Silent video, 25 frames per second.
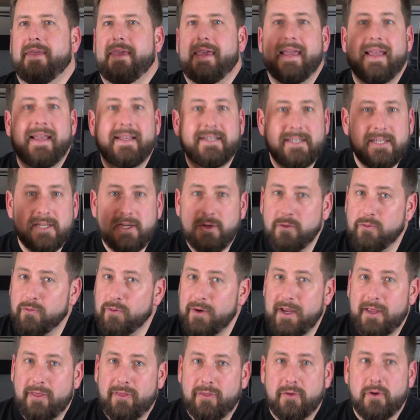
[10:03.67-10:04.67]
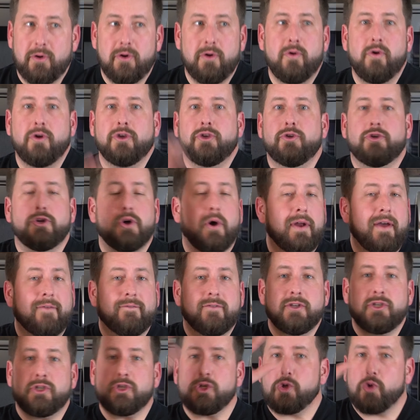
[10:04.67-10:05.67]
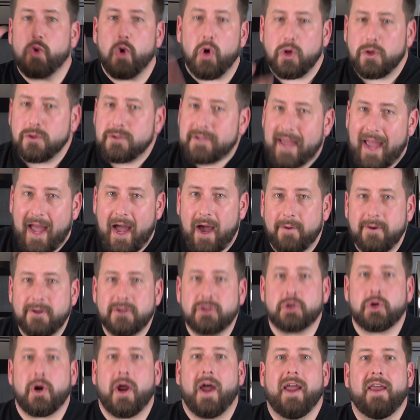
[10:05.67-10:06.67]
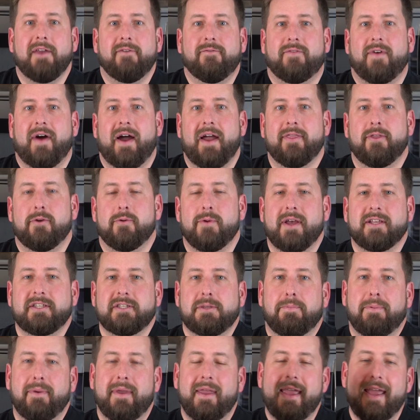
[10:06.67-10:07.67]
easy to read through. You don't have to scroll down and try and find the recipe.